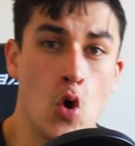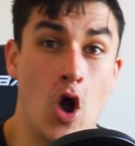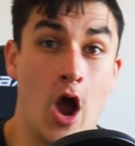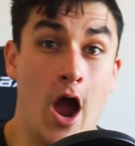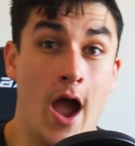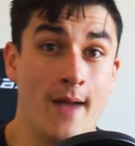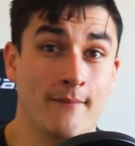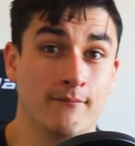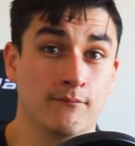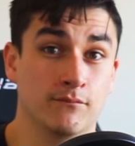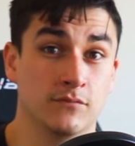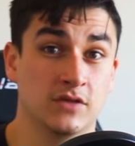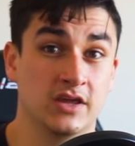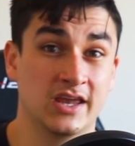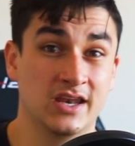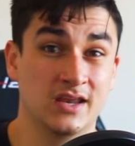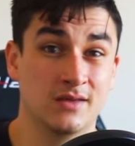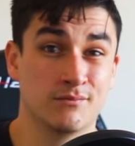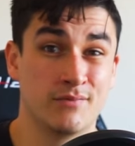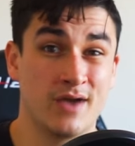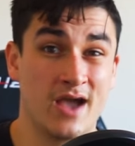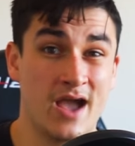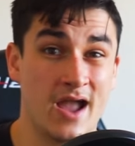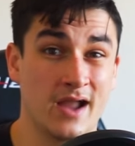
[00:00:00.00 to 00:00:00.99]
I'm
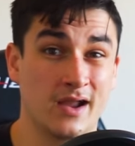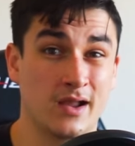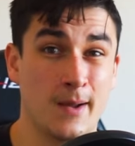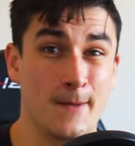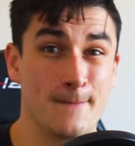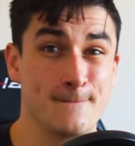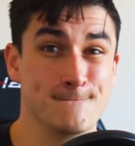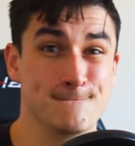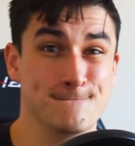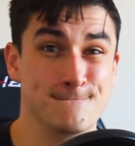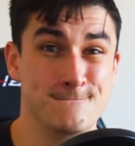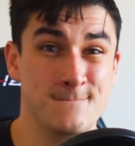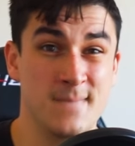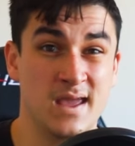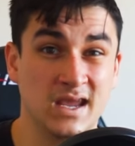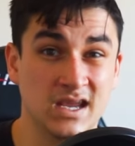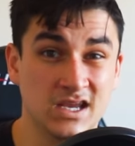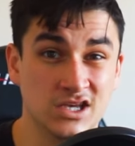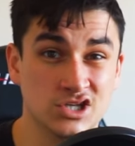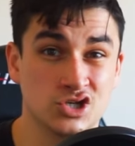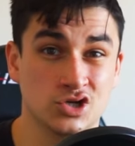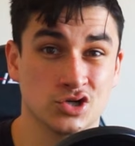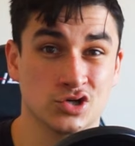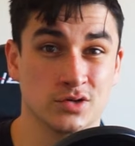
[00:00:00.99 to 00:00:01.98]
getting back
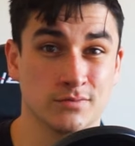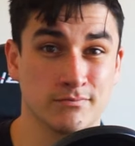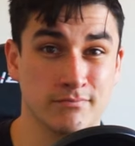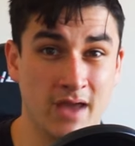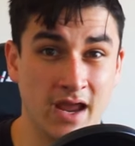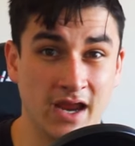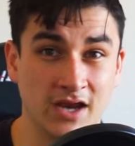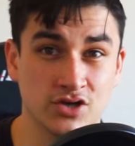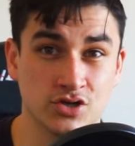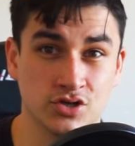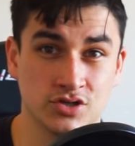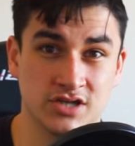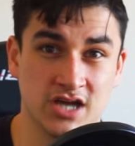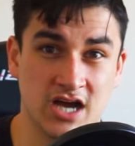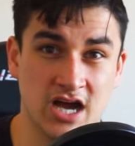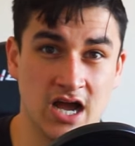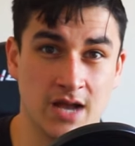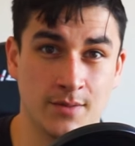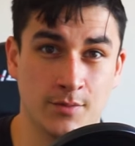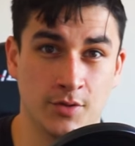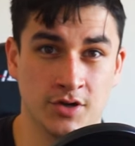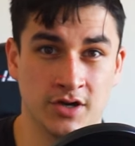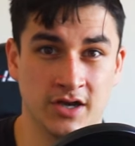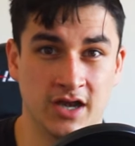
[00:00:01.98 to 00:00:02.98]
major
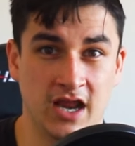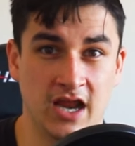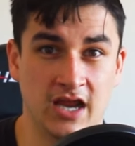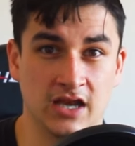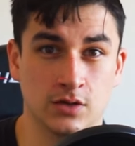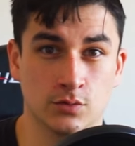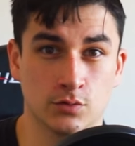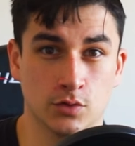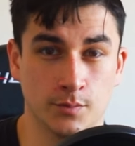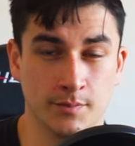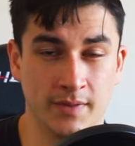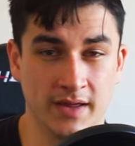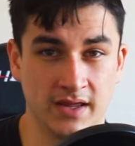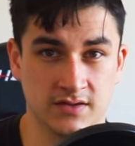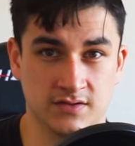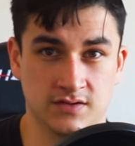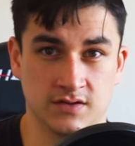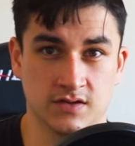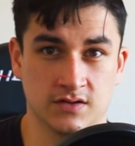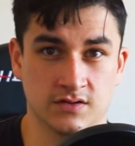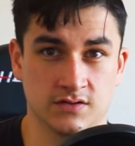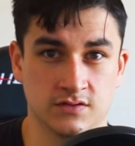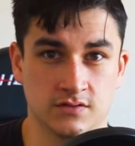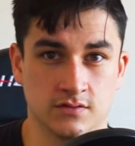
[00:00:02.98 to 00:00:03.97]
time on an annual
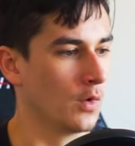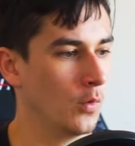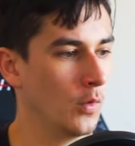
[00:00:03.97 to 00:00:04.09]
basis.